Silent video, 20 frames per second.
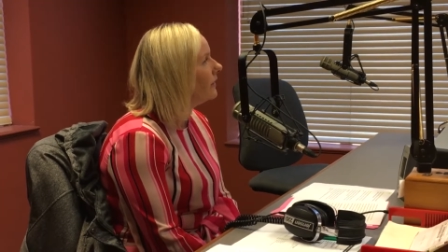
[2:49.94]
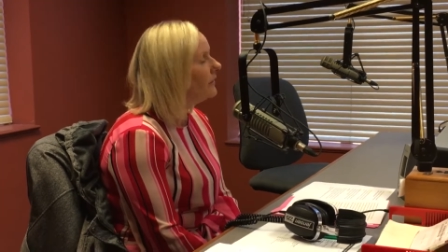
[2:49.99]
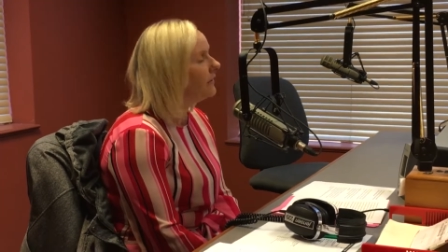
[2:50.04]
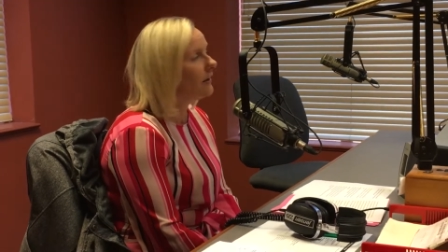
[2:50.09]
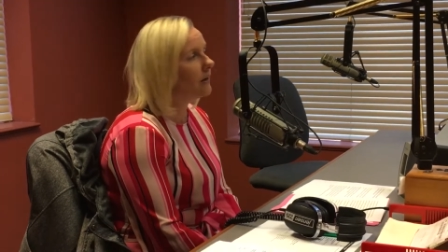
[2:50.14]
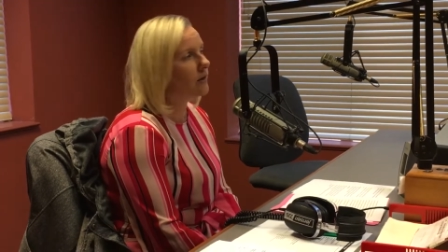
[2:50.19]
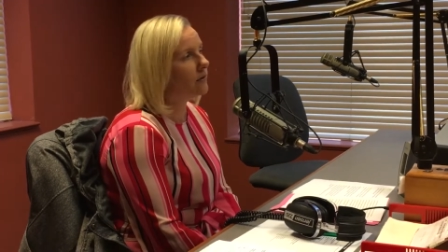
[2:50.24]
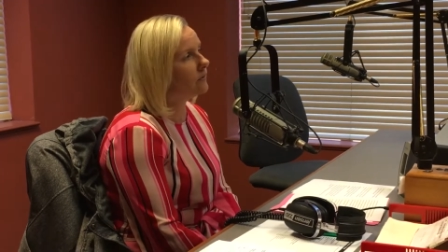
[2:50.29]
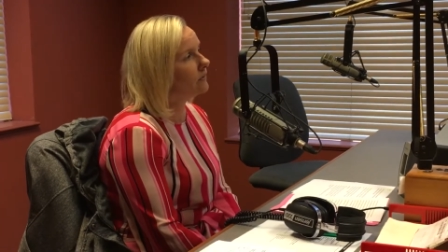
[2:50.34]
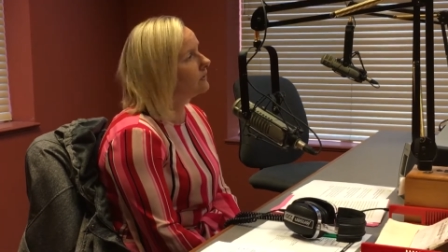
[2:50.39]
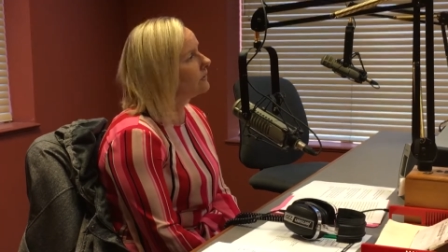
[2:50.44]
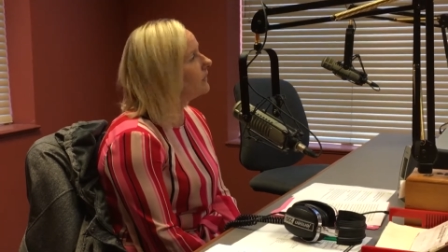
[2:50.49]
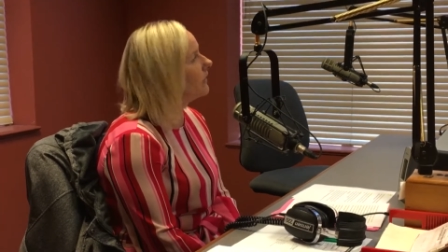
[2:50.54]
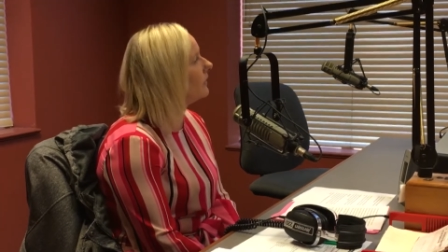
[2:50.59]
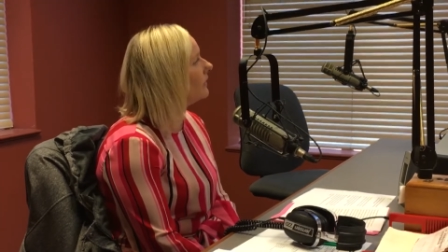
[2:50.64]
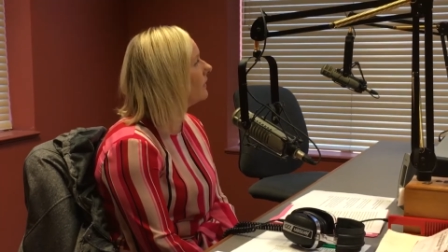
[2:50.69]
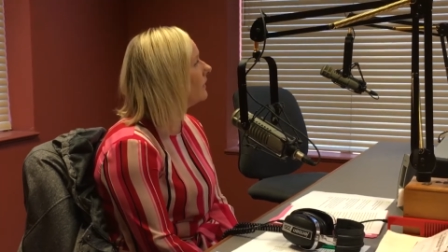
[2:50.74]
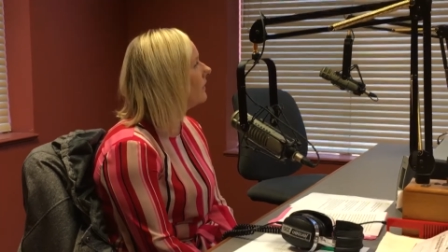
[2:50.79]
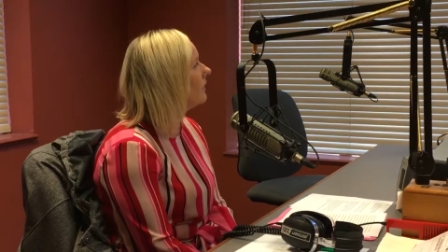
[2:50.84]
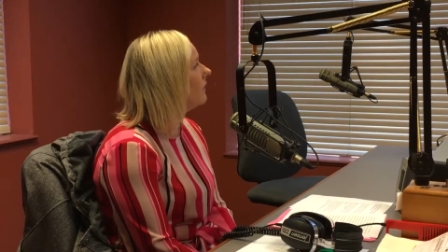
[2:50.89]
No,
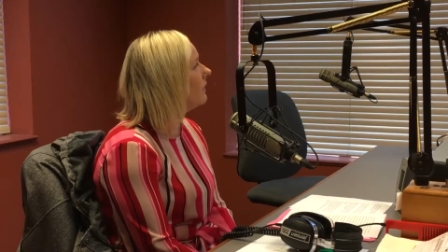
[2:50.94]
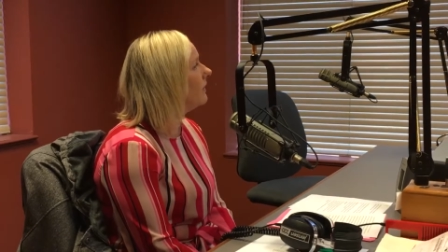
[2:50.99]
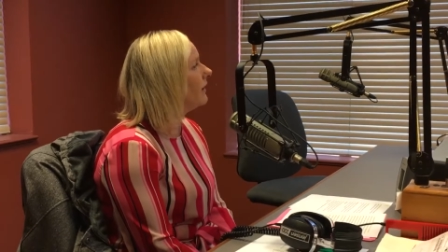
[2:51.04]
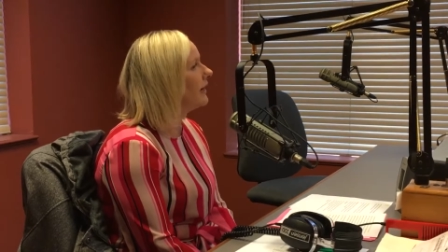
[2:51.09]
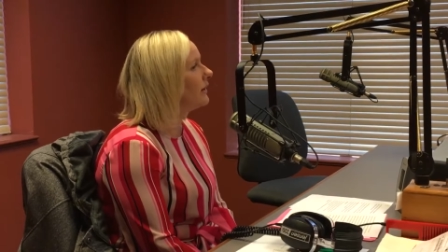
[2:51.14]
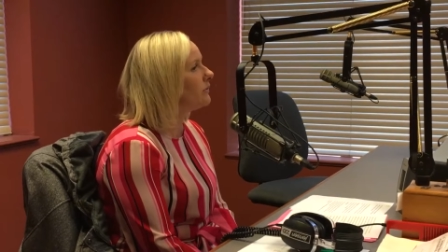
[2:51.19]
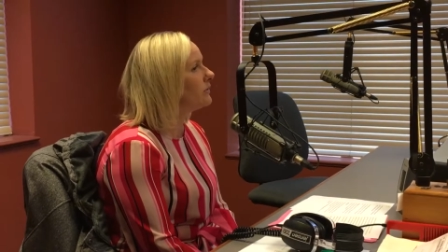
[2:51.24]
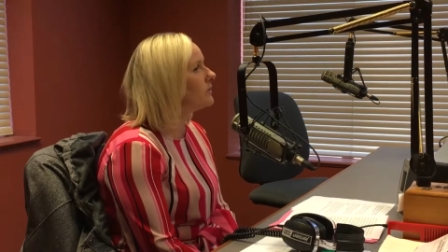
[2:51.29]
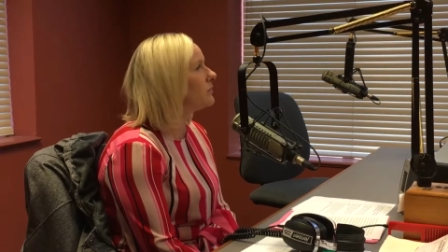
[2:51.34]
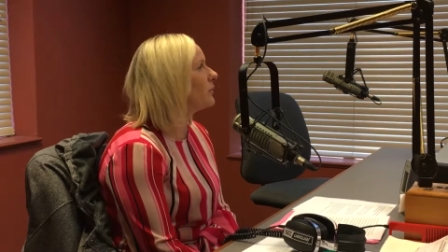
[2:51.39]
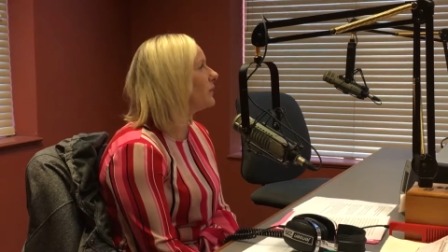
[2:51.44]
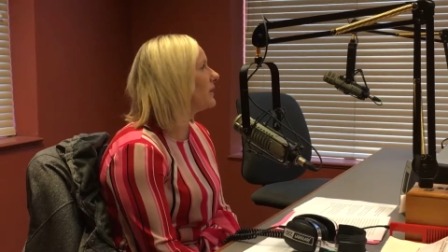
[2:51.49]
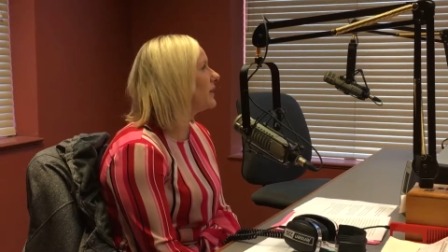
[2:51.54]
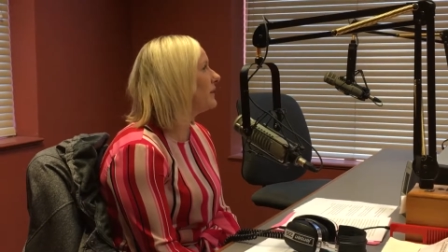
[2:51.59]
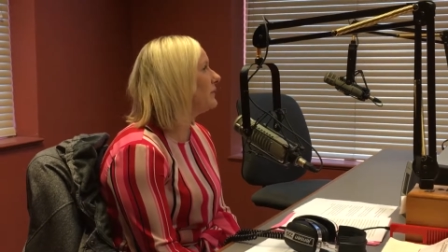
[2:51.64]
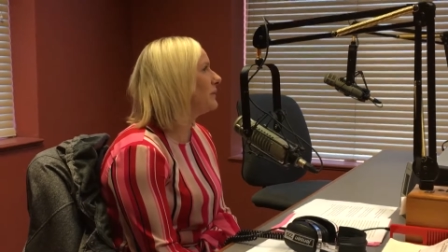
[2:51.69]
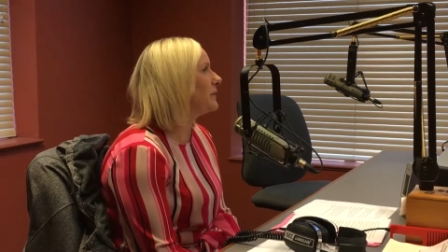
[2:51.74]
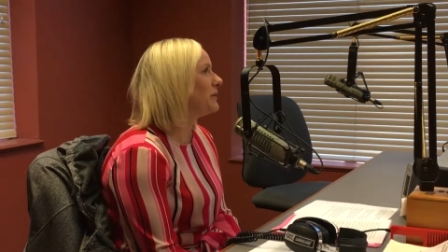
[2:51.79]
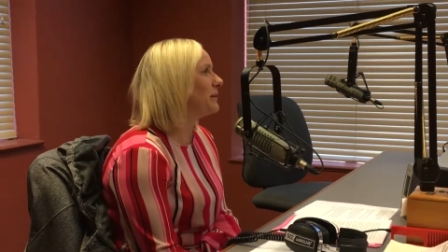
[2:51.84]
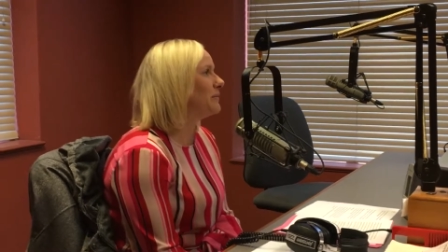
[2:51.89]
not at all. I was working with